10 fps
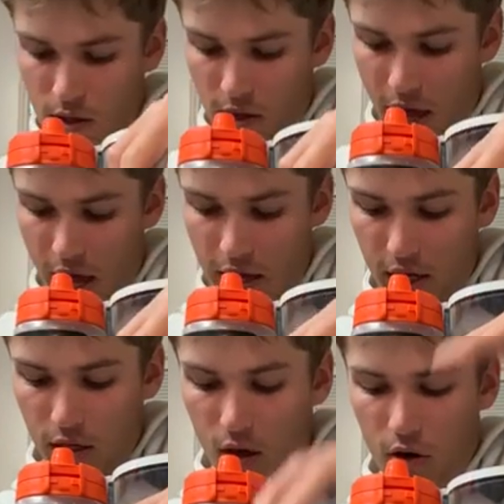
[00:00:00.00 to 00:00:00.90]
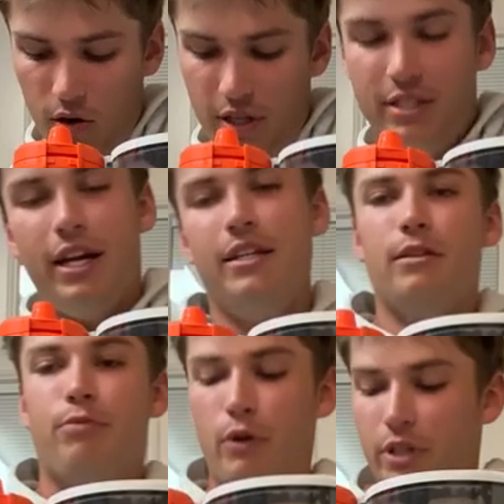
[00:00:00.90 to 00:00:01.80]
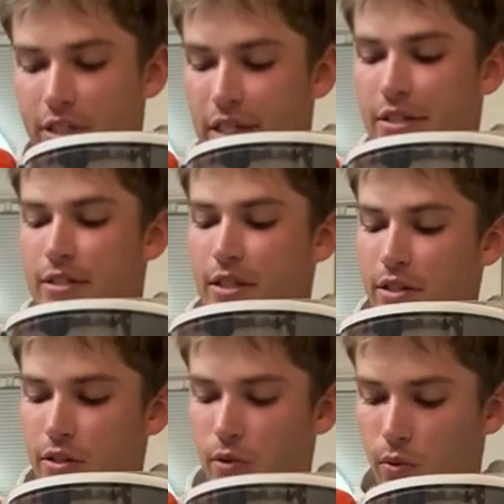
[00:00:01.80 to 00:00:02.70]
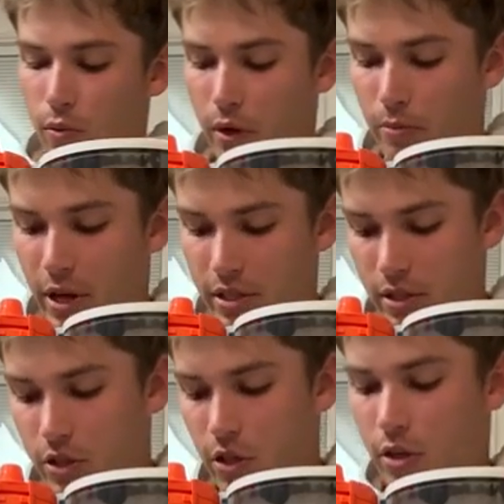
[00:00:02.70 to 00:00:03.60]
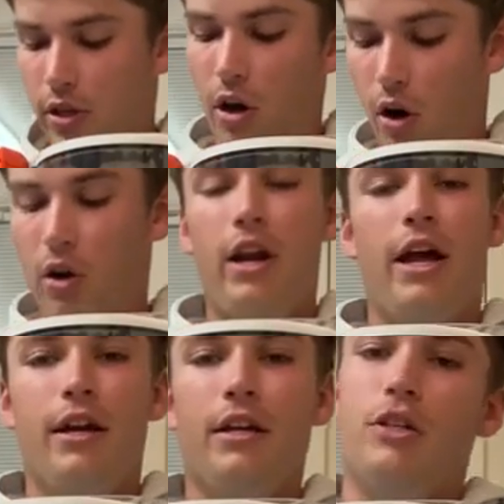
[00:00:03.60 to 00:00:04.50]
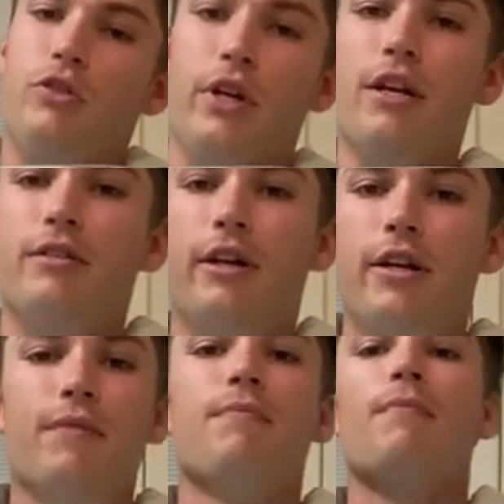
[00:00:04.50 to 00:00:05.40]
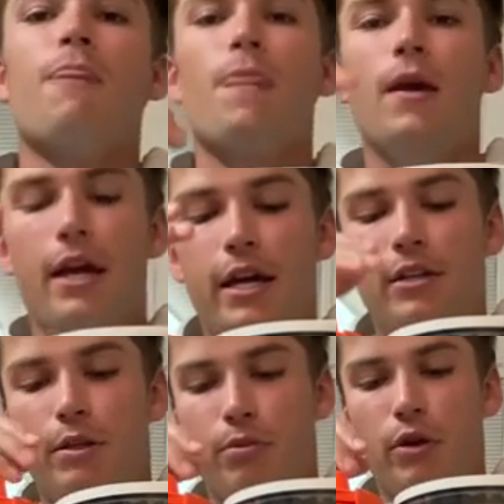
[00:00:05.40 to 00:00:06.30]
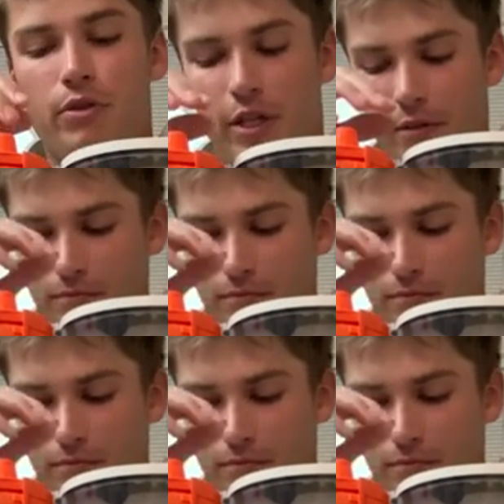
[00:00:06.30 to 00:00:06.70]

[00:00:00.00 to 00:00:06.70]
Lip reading: They are the sites of protein synthesis where messenger RNA is translated into protein.